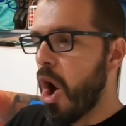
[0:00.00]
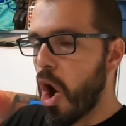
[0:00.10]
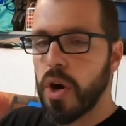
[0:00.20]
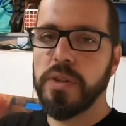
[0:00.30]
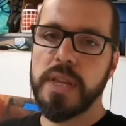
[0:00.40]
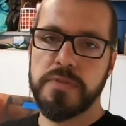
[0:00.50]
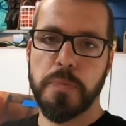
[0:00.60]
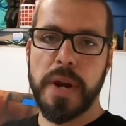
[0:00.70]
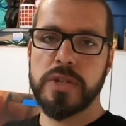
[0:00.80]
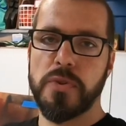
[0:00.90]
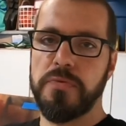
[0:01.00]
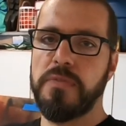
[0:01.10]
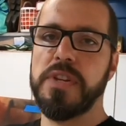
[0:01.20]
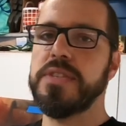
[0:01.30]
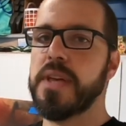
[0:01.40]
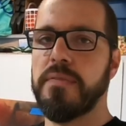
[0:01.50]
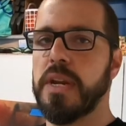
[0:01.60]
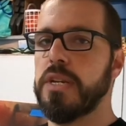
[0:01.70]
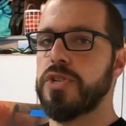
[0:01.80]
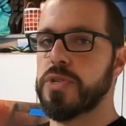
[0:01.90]
Our leaf springs are 57
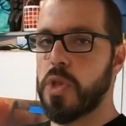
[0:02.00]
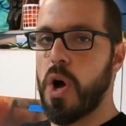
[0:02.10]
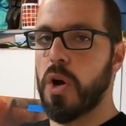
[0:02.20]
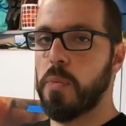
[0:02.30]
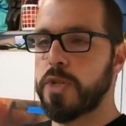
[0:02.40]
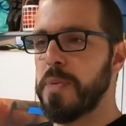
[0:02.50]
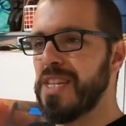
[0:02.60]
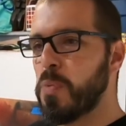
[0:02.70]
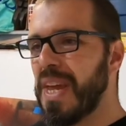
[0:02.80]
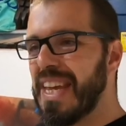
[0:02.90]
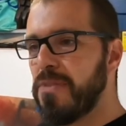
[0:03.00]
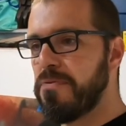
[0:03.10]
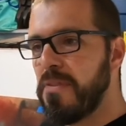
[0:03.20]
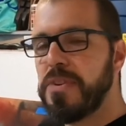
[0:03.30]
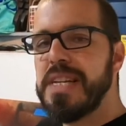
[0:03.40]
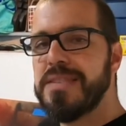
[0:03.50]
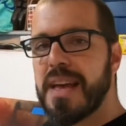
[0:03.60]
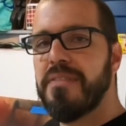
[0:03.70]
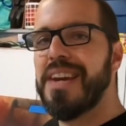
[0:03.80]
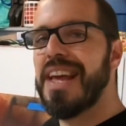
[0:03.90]
inches long, which means we need
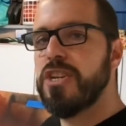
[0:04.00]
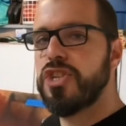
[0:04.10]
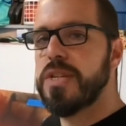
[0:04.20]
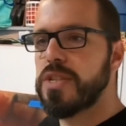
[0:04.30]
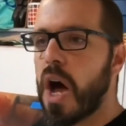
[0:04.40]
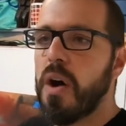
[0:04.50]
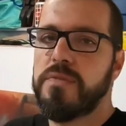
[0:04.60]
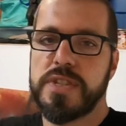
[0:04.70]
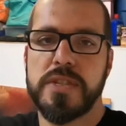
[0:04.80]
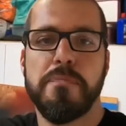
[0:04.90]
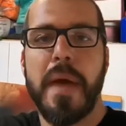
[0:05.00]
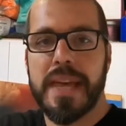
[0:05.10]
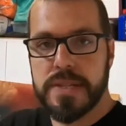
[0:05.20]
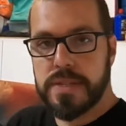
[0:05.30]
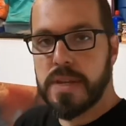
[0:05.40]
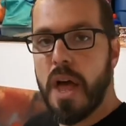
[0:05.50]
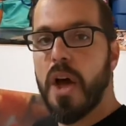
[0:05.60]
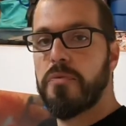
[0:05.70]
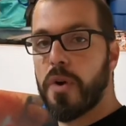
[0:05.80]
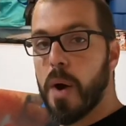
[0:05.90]
57 inches of space
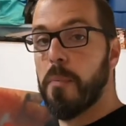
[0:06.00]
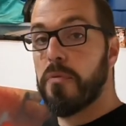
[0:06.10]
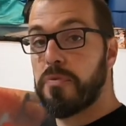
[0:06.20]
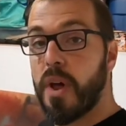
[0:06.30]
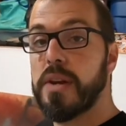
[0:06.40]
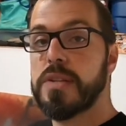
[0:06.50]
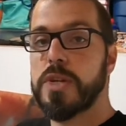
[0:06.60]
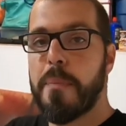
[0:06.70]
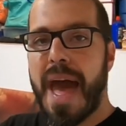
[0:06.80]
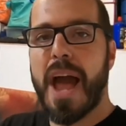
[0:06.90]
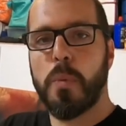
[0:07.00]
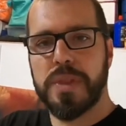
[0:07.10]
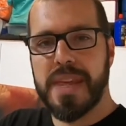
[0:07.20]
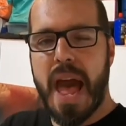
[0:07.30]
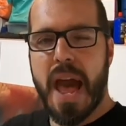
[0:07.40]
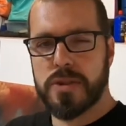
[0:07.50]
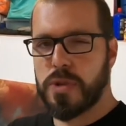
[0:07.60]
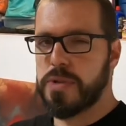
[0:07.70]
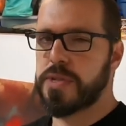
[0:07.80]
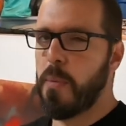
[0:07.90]
from front to back with the
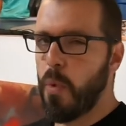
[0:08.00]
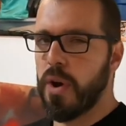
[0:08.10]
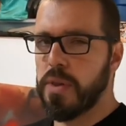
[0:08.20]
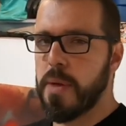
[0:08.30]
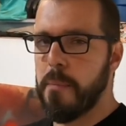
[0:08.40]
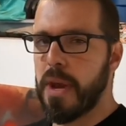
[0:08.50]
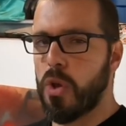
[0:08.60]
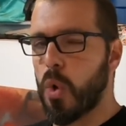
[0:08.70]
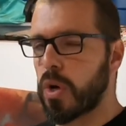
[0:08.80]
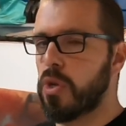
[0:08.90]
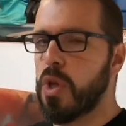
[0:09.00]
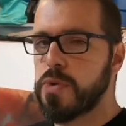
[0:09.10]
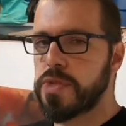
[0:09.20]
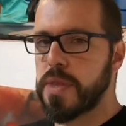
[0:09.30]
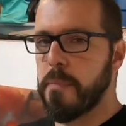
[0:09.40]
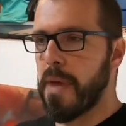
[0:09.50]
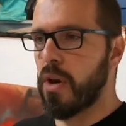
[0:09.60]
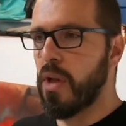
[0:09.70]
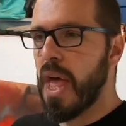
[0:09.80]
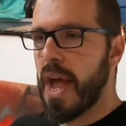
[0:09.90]
axle somewhere in the middle or close to the
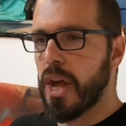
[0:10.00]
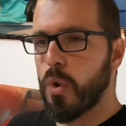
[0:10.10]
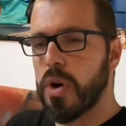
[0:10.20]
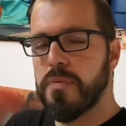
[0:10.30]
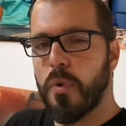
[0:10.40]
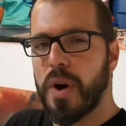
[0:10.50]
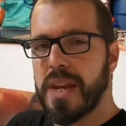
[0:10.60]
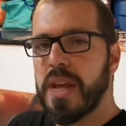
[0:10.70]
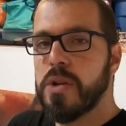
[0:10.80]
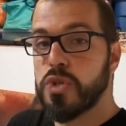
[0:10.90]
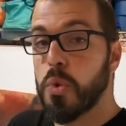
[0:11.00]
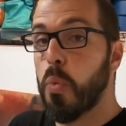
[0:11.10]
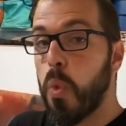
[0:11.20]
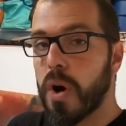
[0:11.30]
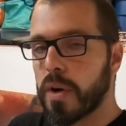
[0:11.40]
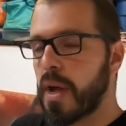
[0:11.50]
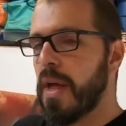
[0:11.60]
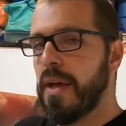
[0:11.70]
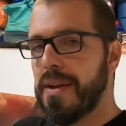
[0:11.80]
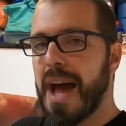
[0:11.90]
middle in order for it to work.
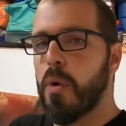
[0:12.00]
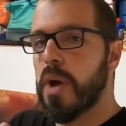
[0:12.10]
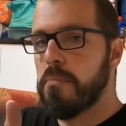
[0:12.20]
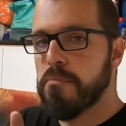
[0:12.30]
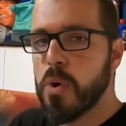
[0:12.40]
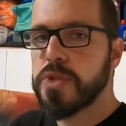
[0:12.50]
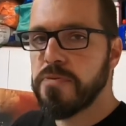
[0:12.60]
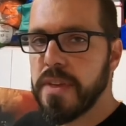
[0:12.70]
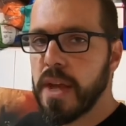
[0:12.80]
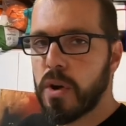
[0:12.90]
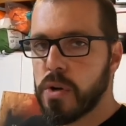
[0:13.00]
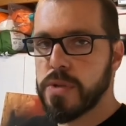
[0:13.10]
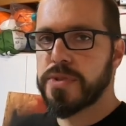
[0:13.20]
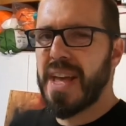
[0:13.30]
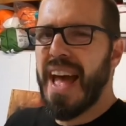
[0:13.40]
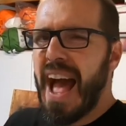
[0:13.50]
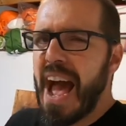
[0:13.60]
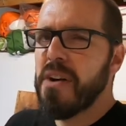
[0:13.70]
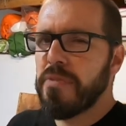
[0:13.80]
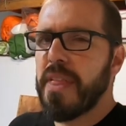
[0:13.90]
Now, most vehicles
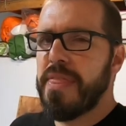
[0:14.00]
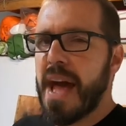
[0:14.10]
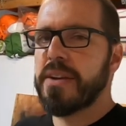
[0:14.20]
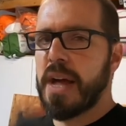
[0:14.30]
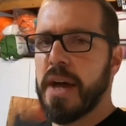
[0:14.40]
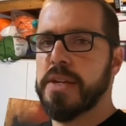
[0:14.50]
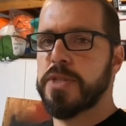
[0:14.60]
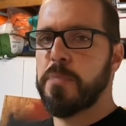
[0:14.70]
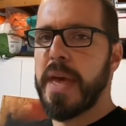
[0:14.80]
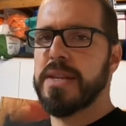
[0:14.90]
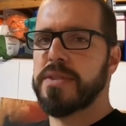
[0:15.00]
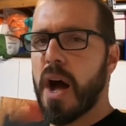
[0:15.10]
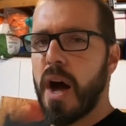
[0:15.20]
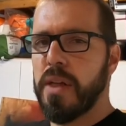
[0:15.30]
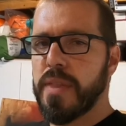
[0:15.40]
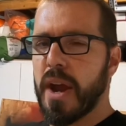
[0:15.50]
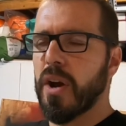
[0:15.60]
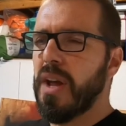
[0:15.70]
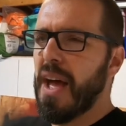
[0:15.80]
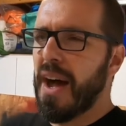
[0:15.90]
have that kind of space on
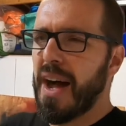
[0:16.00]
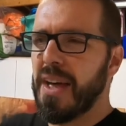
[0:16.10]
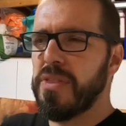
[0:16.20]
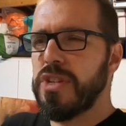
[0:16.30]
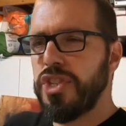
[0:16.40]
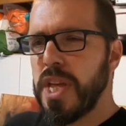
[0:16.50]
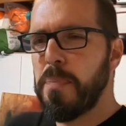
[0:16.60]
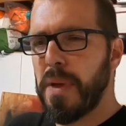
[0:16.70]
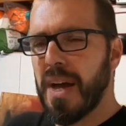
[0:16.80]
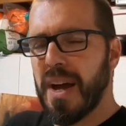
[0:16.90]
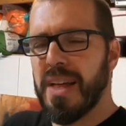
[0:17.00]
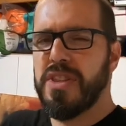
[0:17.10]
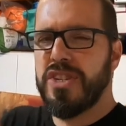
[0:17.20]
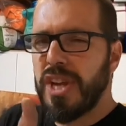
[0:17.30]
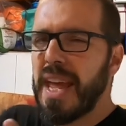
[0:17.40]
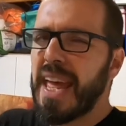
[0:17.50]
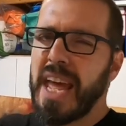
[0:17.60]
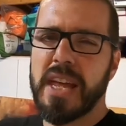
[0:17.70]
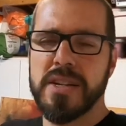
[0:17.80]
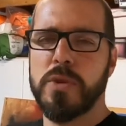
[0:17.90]
there. The Jeep, the JK,
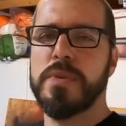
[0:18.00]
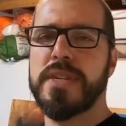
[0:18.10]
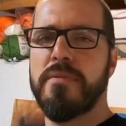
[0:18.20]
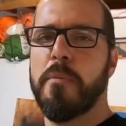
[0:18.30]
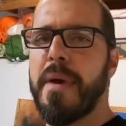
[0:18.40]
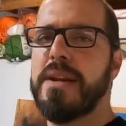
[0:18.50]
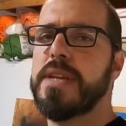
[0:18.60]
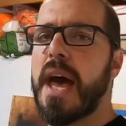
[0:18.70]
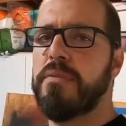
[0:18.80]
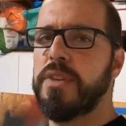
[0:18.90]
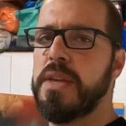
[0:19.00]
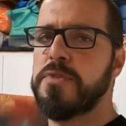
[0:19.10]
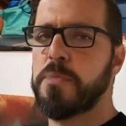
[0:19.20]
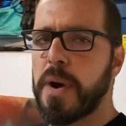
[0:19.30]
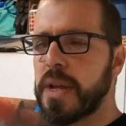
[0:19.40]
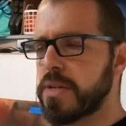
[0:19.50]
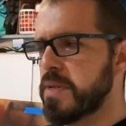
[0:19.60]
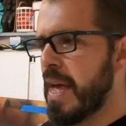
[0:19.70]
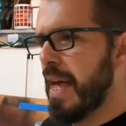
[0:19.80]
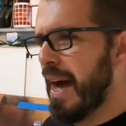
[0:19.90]
because it was never meant to have leaf springs,
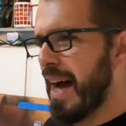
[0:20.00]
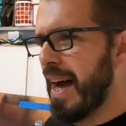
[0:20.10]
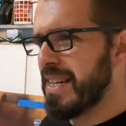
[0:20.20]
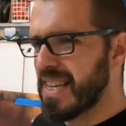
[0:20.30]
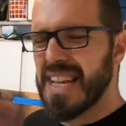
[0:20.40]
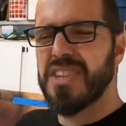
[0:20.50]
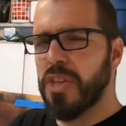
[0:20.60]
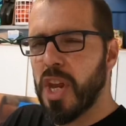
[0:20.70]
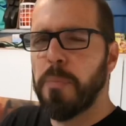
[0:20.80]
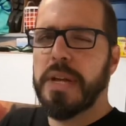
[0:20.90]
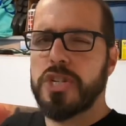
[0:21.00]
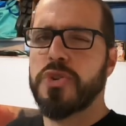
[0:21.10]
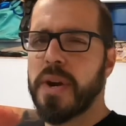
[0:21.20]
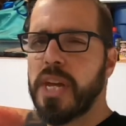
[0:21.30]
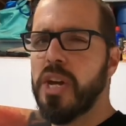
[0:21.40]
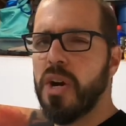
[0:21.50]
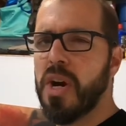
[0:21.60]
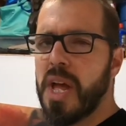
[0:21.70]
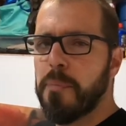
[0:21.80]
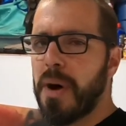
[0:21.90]
it's a little bit trickier,
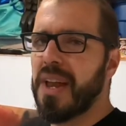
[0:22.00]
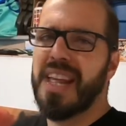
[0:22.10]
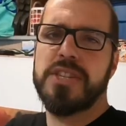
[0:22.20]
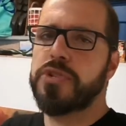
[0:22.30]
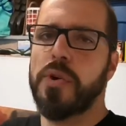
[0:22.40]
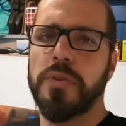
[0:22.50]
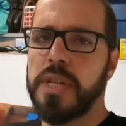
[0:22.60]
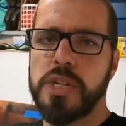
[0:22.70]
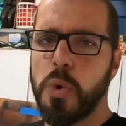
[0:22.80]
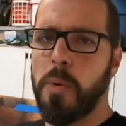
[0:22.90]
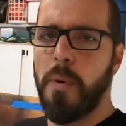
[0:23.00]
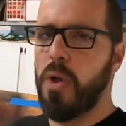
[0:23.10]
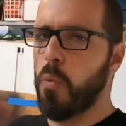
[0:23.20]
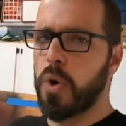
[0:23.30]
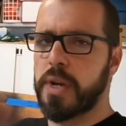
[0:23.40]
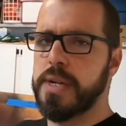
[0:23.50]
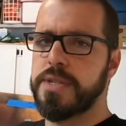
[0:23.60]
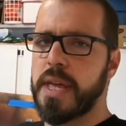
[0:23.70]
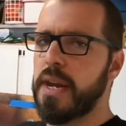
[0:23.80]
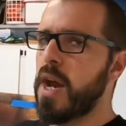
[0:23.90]
but it's certainly doable. We're gonna
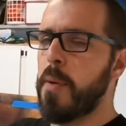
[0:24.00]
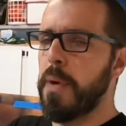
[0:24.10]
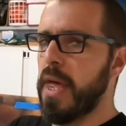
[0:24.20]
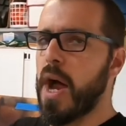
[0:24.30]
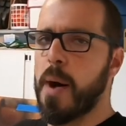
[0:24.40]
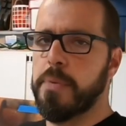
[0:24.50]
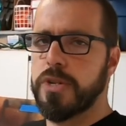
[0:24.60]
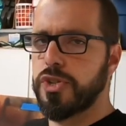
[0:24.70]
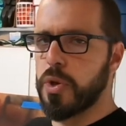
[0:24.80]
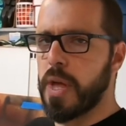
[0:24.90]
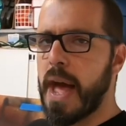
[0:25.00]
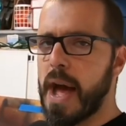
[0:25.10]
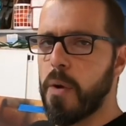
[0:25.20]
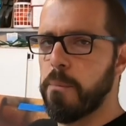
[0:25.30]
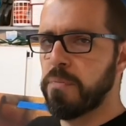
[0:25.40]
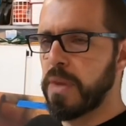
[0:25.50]
set it up and I'm gonna show you how.